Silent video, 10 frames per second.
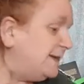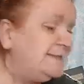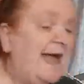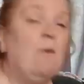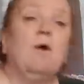is
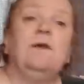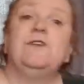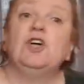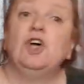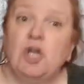get one of
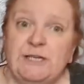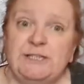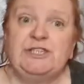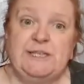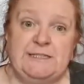the
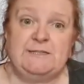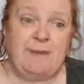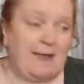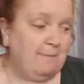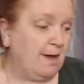coloured sheets of
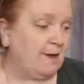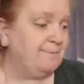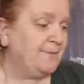paper